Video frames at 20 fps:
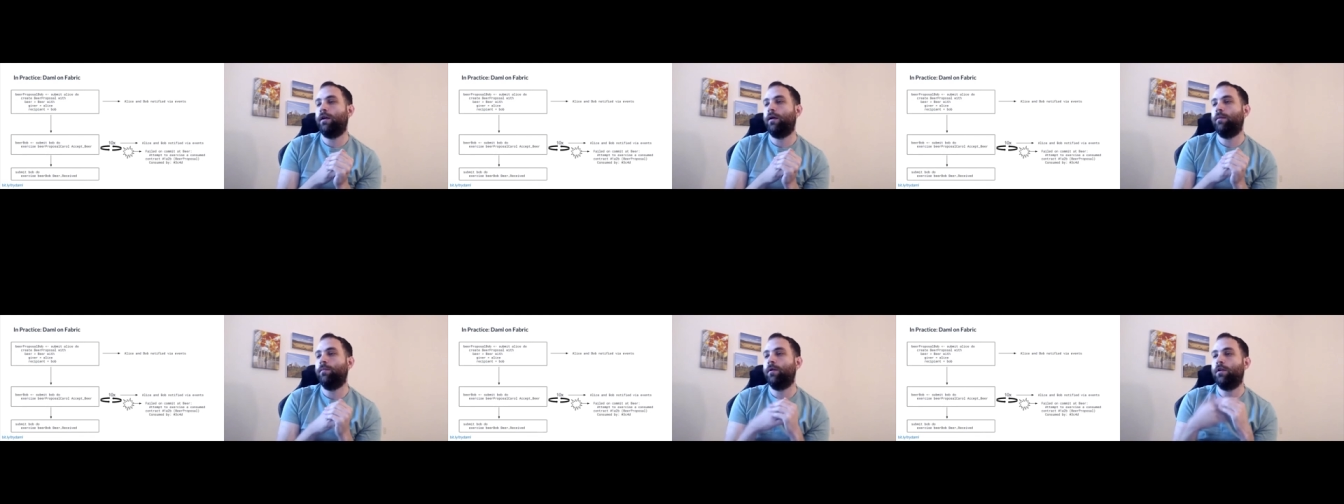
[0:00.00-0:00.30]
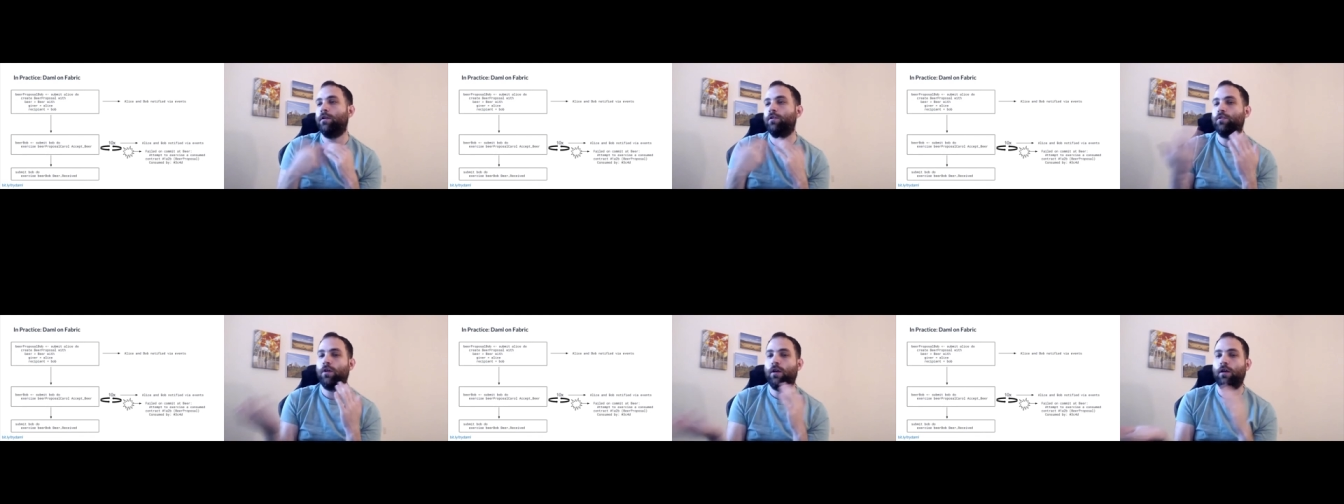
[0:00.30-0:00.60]
I'm
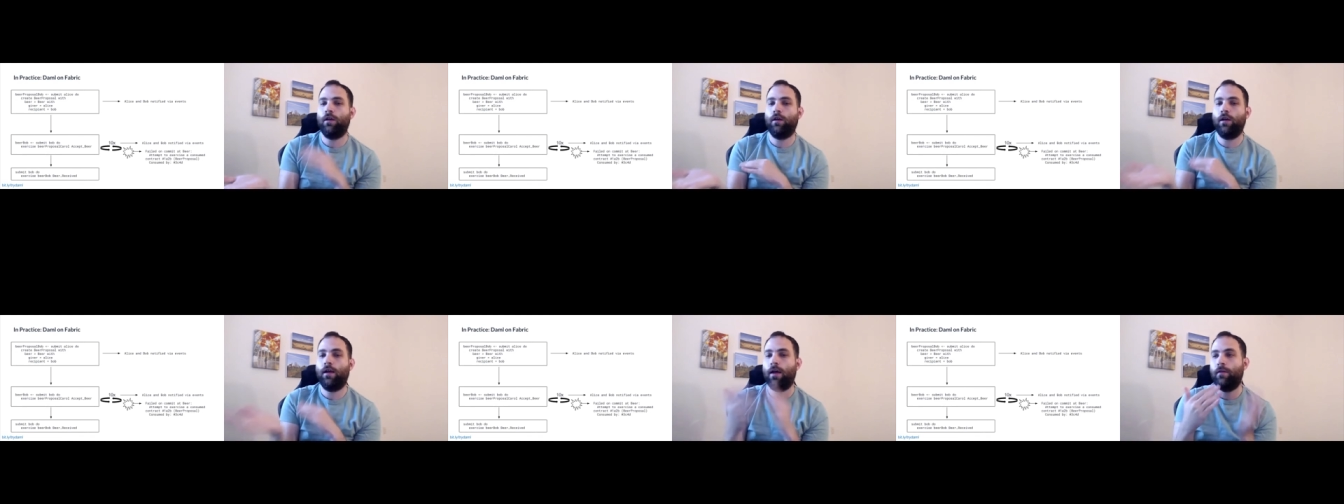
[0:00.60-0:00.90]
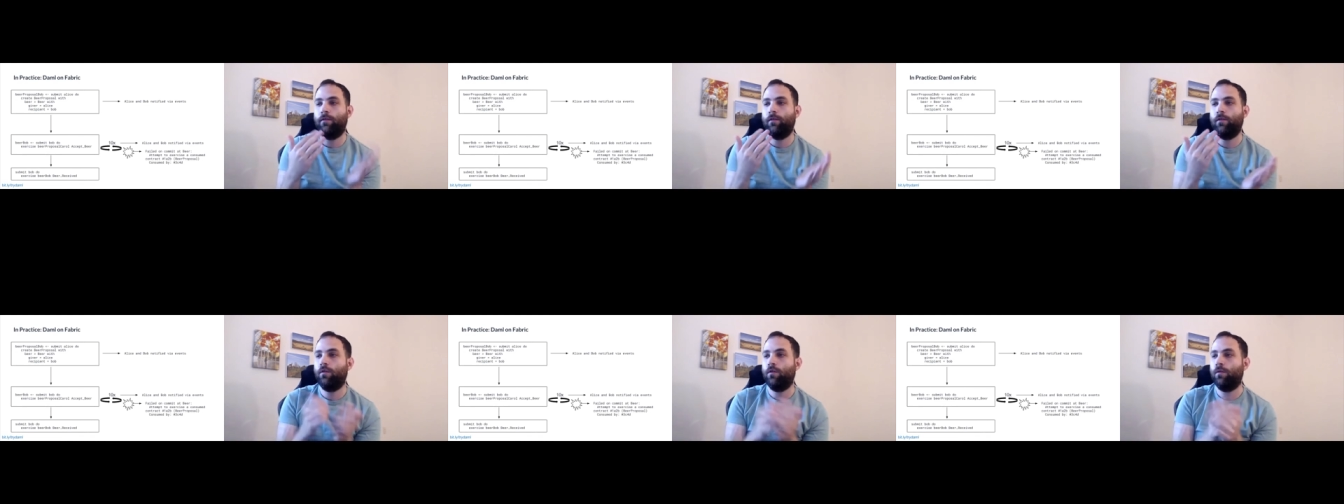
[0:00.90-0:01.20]
going to try to
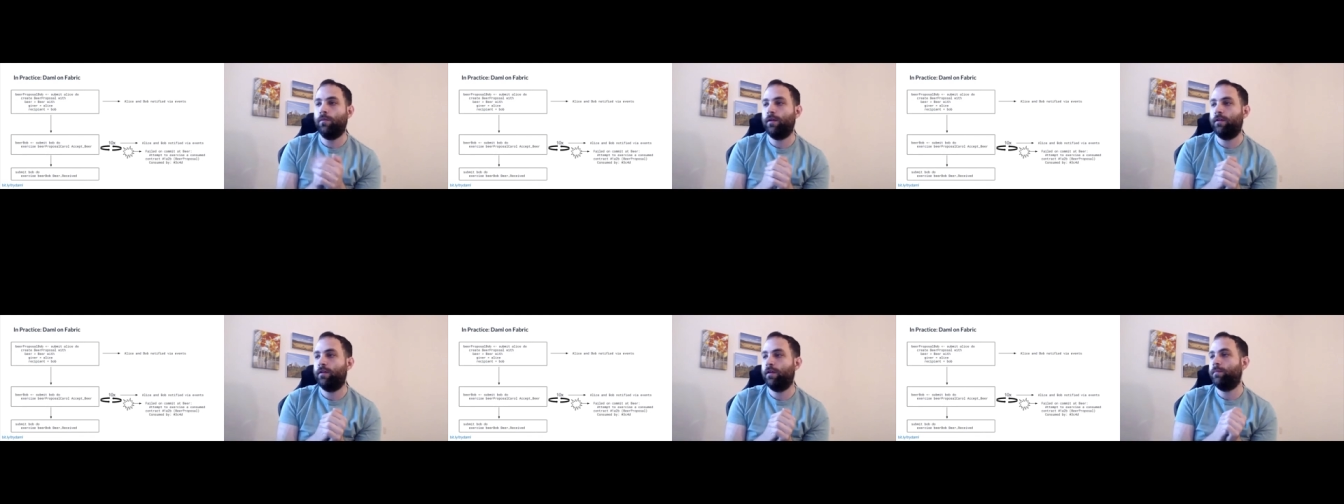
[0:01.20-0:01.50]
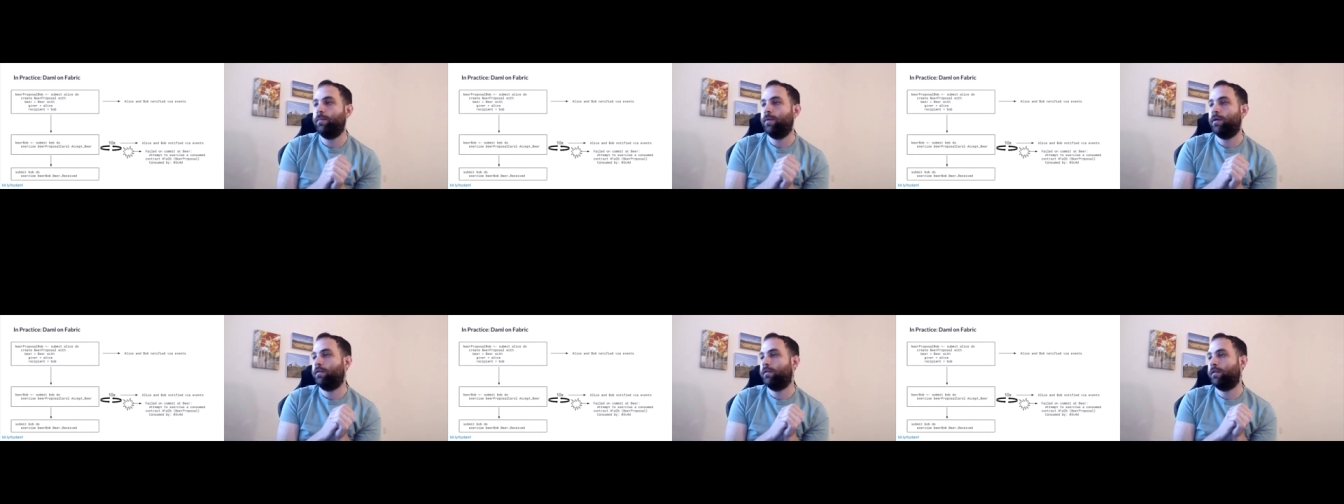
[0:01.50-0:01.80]
have you owe me ten
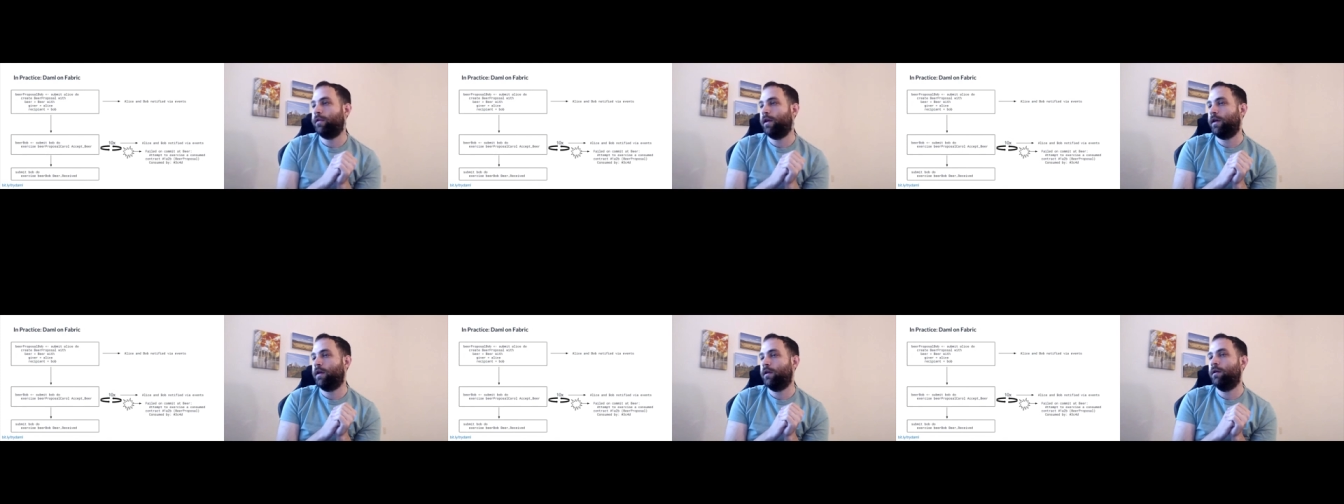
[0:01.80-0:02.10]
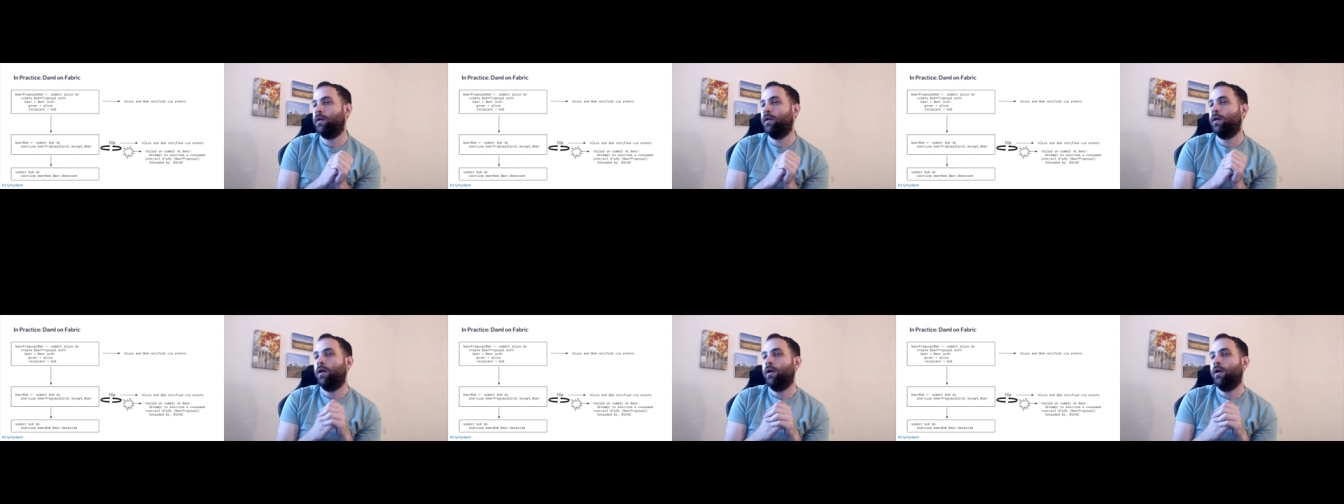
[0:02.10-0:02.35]
beers again."